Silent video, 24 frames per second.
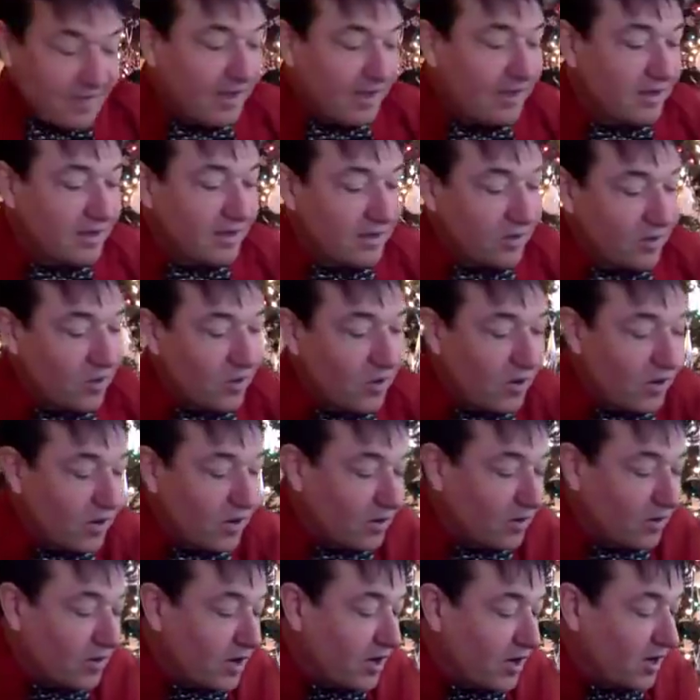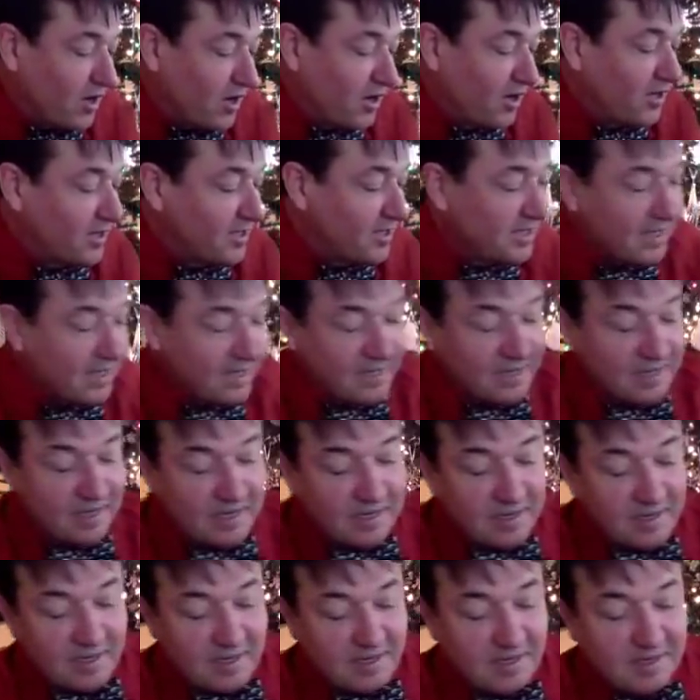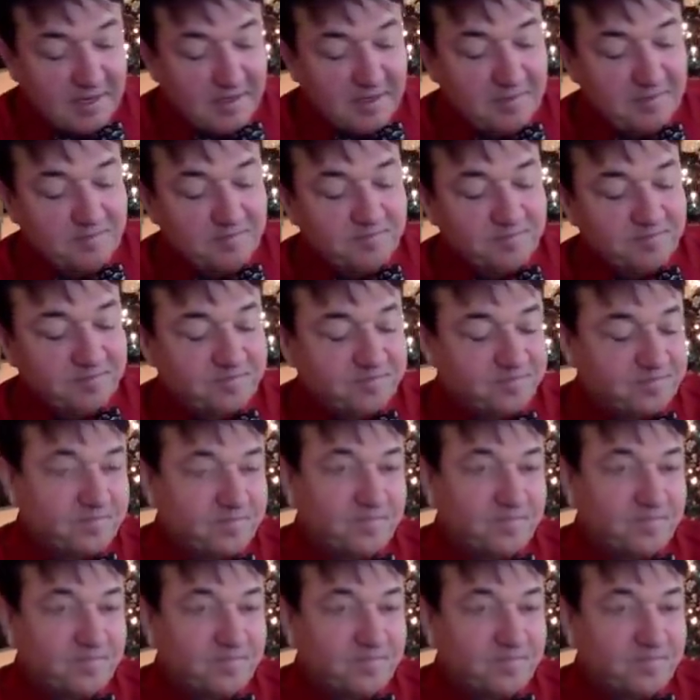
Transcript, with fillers: Uh, oracle cards. Um,